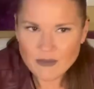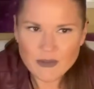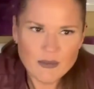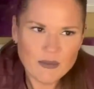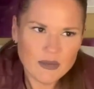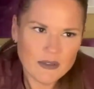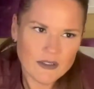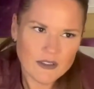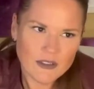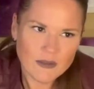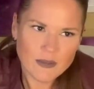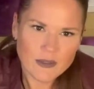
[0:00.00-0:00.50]
we
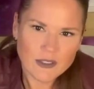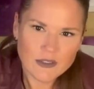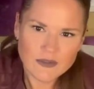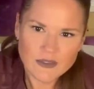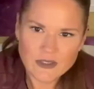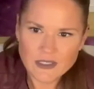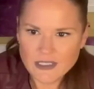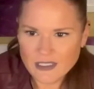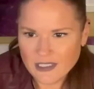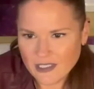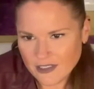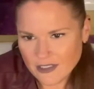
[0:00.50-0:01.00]
blew up
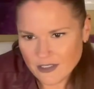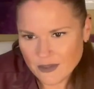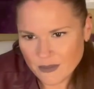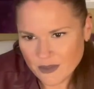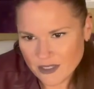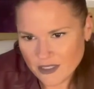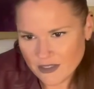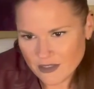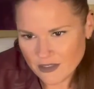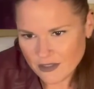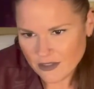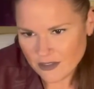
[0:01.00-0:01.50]
over a text
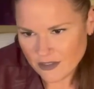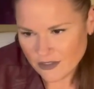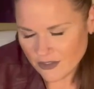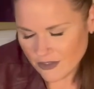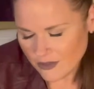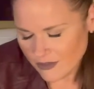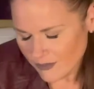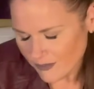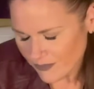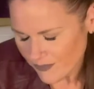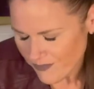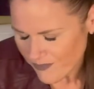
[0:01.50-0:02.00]
message
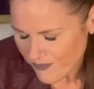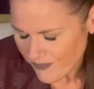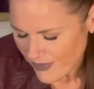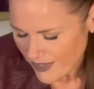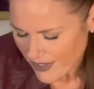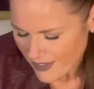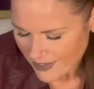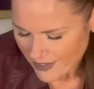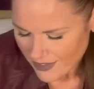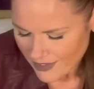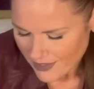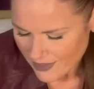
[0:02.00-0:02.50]
and
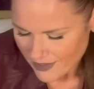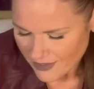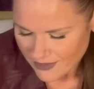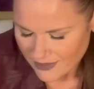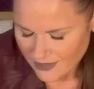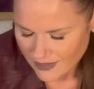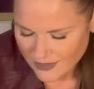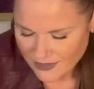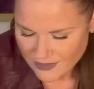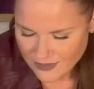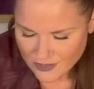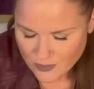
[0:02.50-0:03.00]

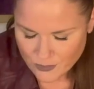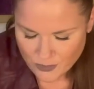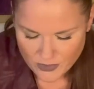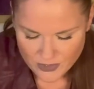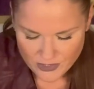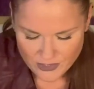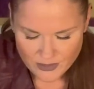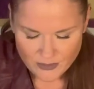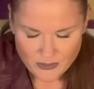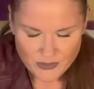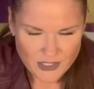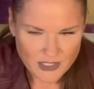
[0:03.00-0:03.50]
they didn't
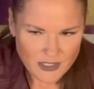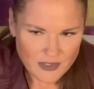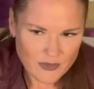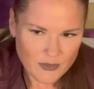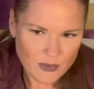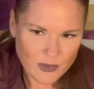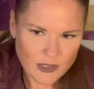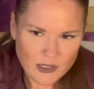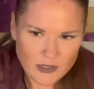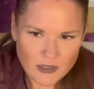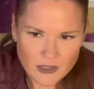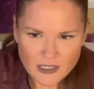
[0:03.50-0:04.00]
express themselves
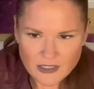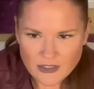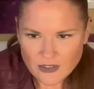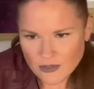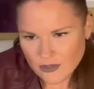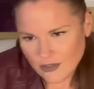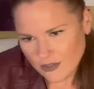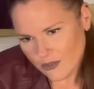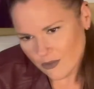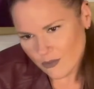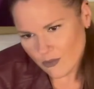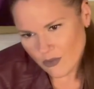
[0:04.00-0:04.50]
well. I
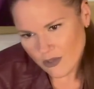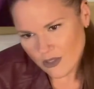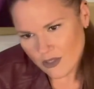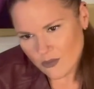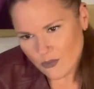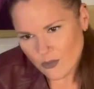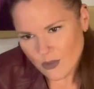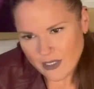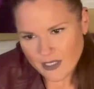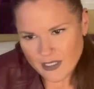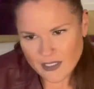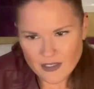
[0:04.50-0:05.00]
took it the
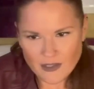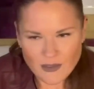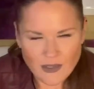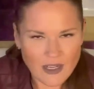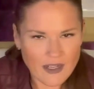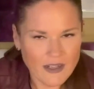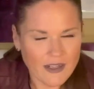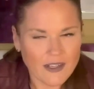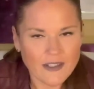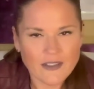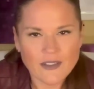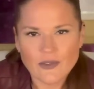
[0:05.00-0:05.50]
wrong way.
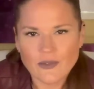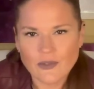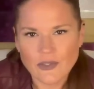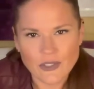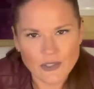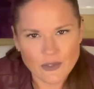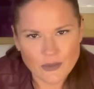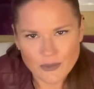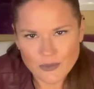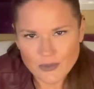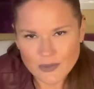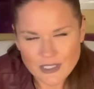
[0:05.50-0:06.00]
I don't
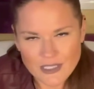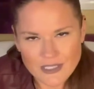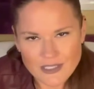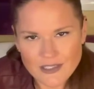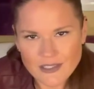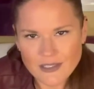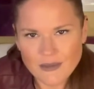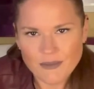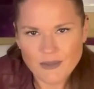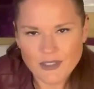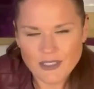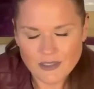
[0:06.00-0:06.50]
know. It's
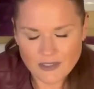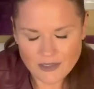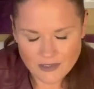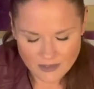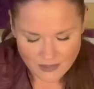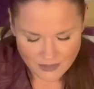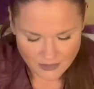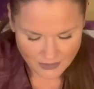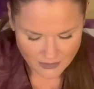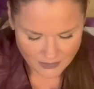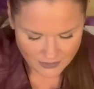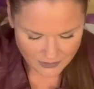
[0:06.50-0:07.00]
something like
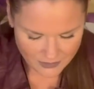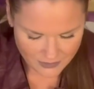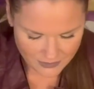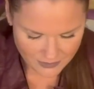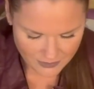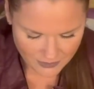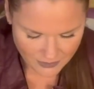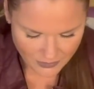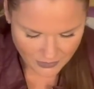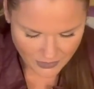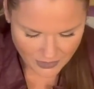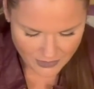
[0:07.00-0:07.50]
that.
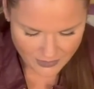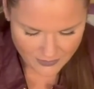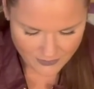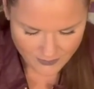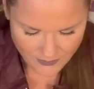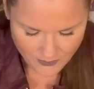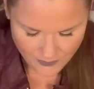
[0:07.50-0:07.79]
Okay?